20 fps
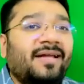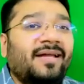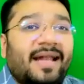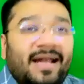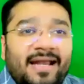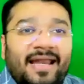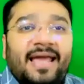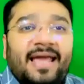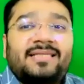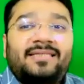
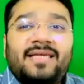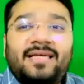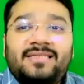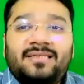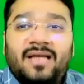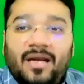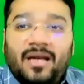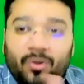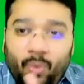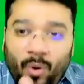IND-AS is
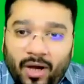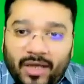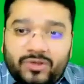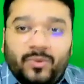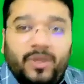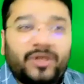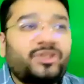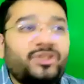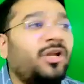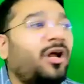converged
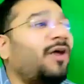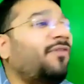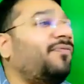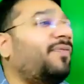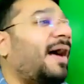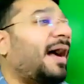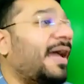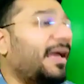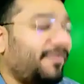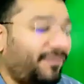version of
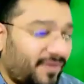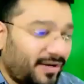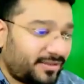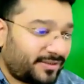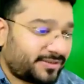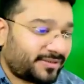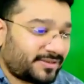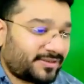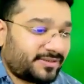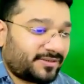IFRS